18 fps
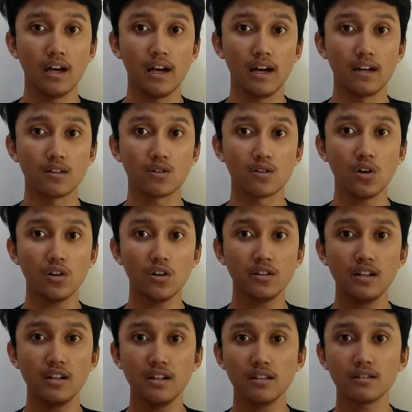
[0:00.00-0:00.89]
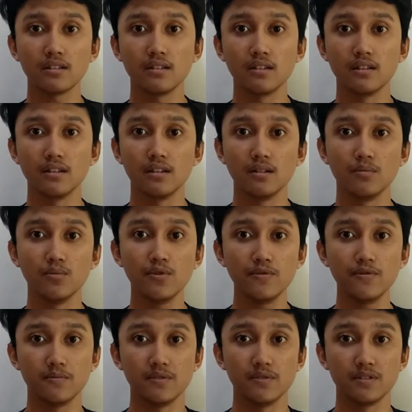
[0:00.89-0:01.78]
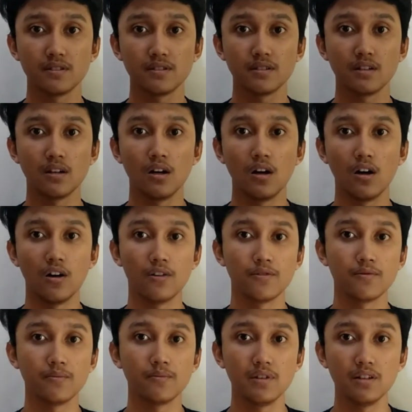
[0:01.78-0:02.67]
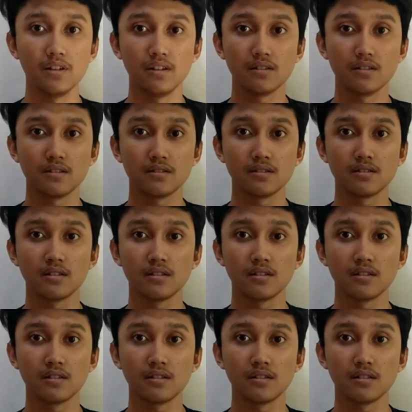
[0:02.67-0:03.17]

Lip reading: and coordinate the movements of millions